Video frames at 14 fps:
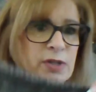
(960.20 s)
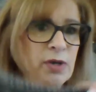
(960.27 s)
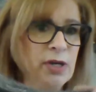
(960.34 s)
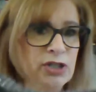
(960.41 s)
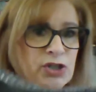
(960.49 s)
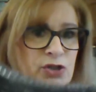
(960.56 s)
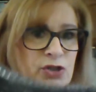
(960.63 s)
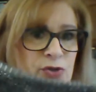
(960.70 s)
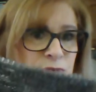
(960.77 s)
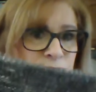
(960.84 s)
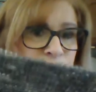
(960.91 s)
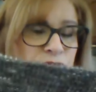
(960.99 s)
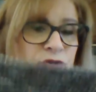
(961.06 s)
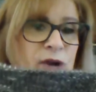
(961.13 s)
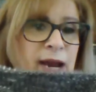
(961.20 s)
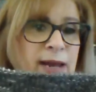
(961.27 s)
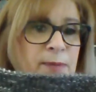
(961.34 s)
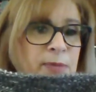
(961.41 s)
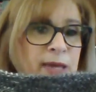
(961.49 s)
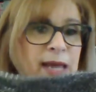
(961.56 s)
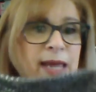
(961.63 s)
on to
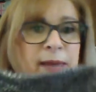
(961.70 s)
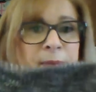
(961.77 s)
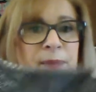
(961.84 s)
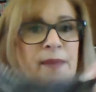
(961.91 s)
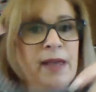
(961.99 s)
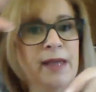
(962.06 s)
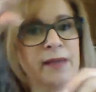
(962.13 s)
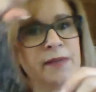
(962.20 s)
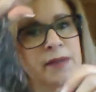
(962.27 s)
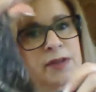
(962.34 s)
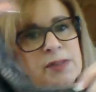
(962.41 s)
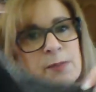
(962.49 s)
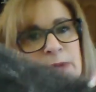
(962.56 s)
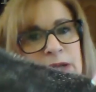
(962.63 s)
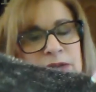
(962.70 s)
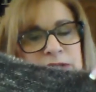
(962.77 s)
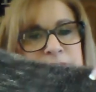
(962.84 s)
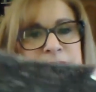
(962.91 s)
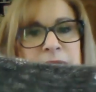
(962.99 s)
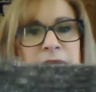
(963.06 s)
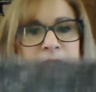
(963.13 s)
stripe, and then there's a bit of a
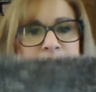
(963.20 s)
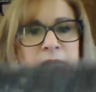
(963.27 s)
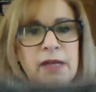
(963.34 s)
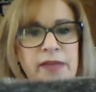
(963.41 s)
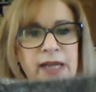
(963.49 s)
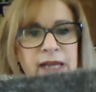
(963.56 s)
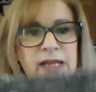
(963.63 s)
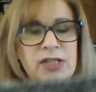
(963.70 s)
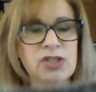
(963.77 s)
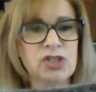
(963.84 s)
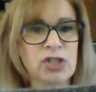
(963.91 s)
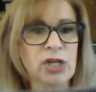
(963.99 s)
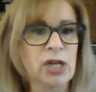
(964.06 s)
solid on the edge.